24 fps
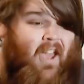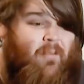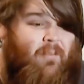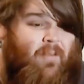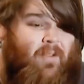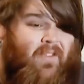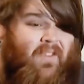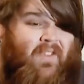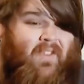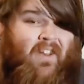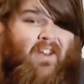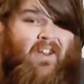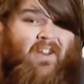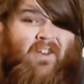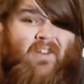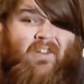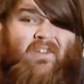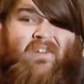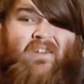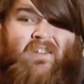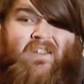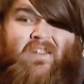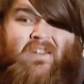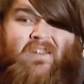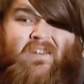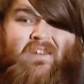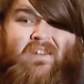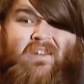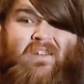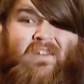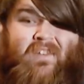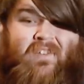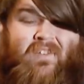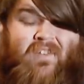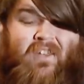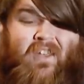I built it out of
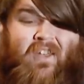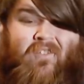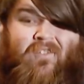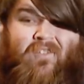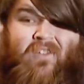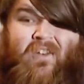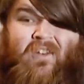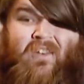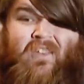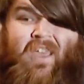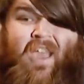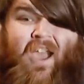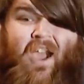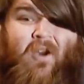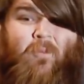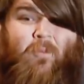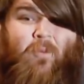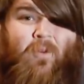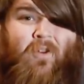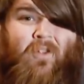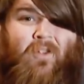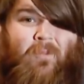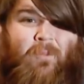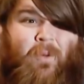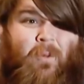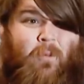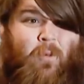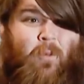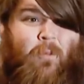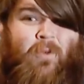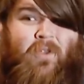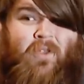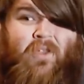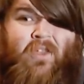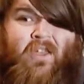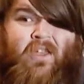D&D stuff and Cowboys
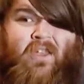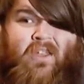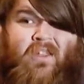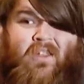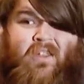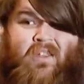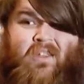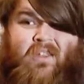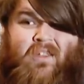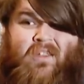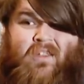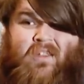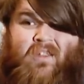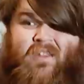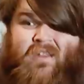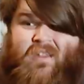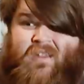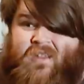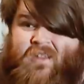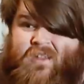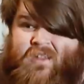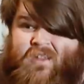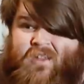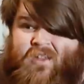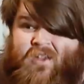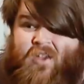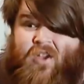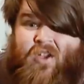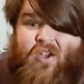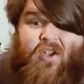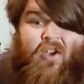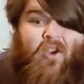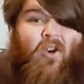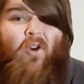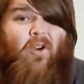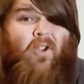memorabilia.
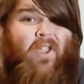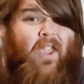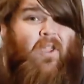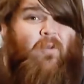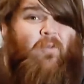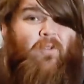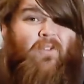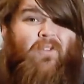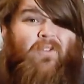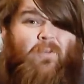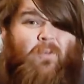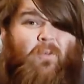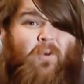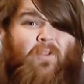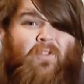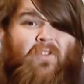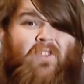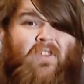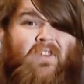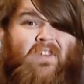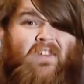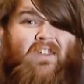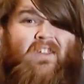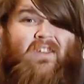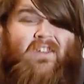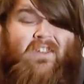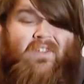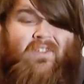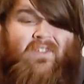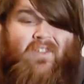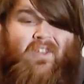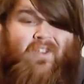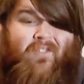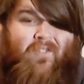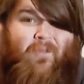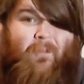Okay, well it's mostly D&D
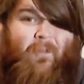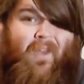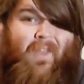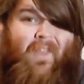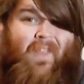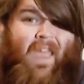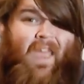stuff in my